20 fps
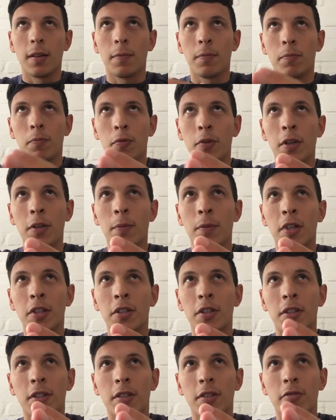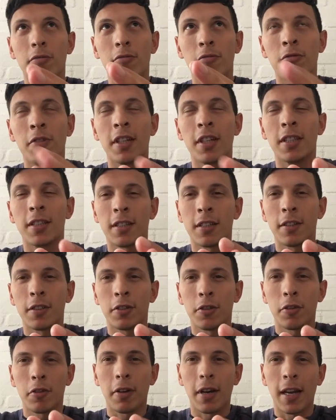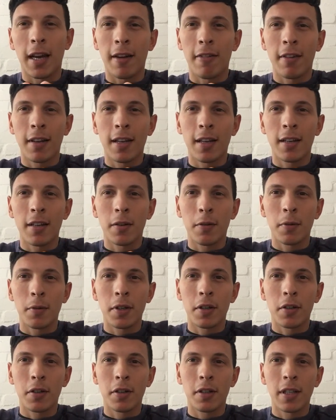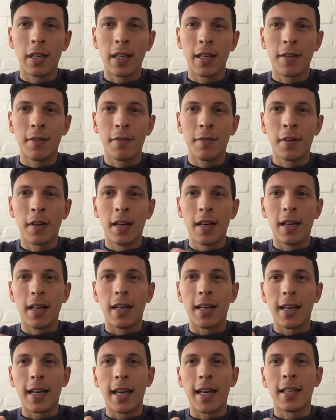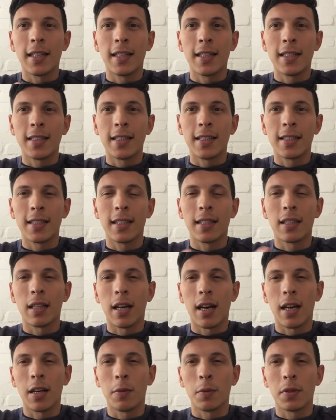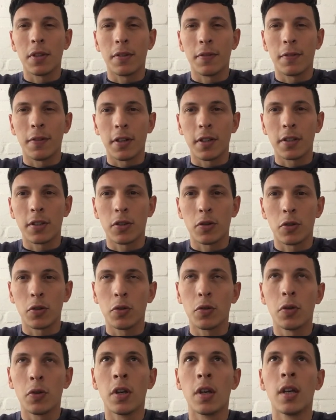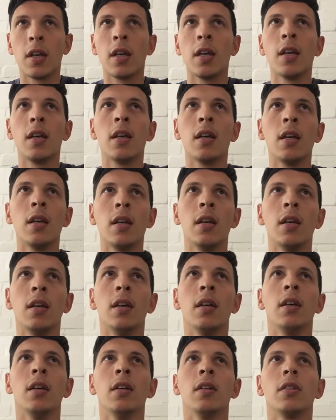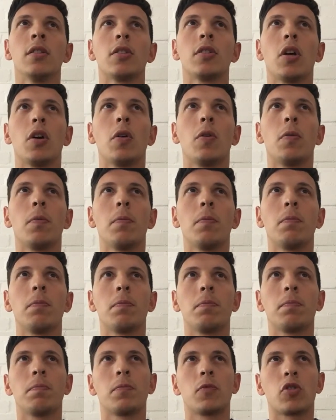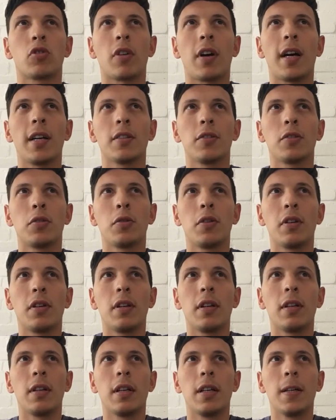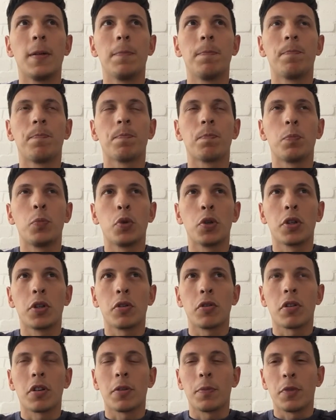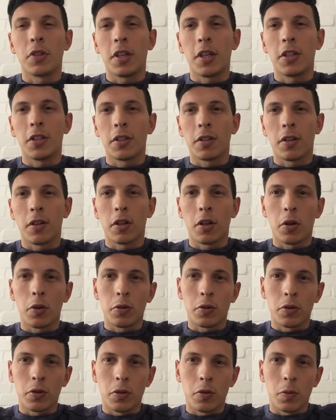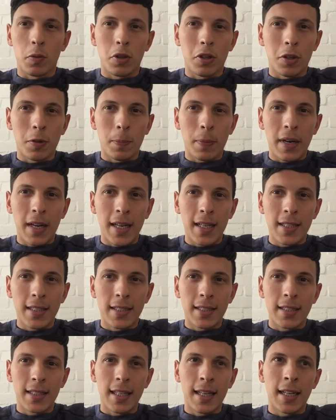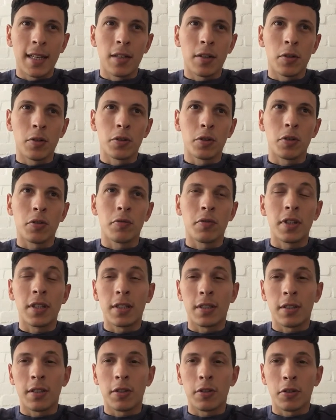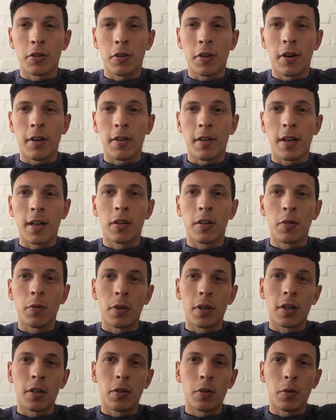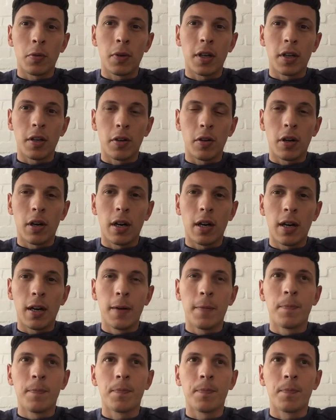pretty much research your area where you're gonna live. Again, this is in line with the first two. So try to book your accommodation close to your workplace, and also research your area. You want to know where you are.